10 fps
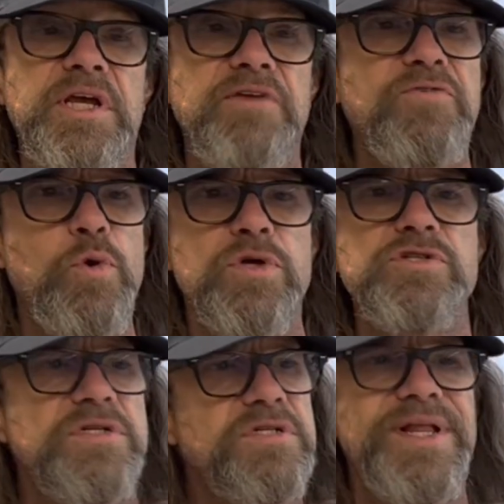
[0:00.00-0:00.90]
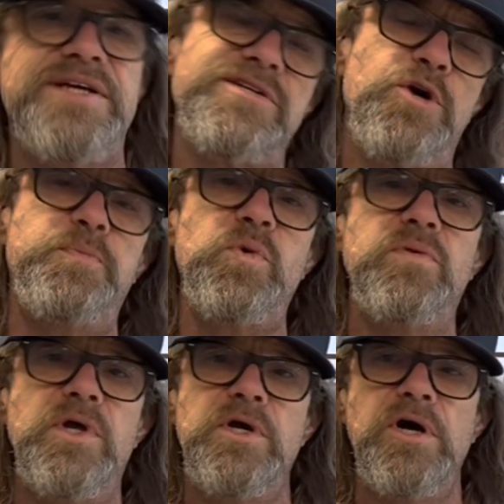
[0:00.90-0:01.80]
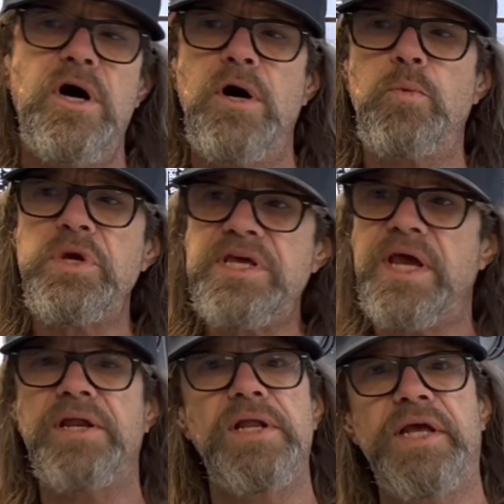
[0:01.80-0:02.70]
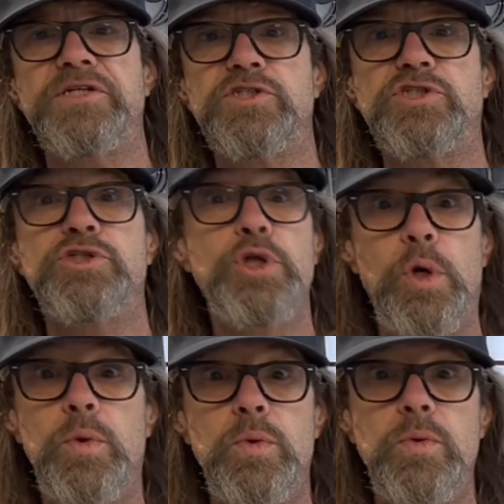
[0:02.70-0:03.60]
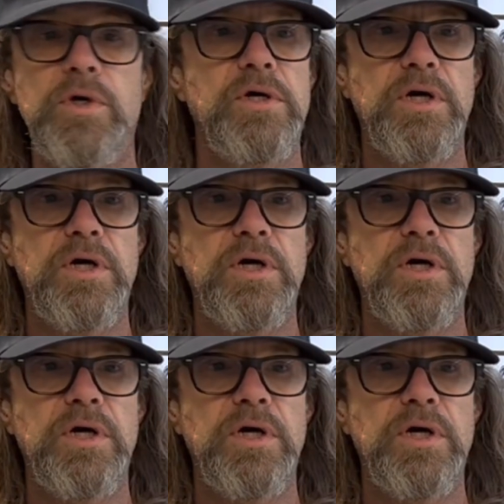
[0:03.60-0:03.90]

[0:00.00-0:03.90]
Of course, this last couple weekend, like snow,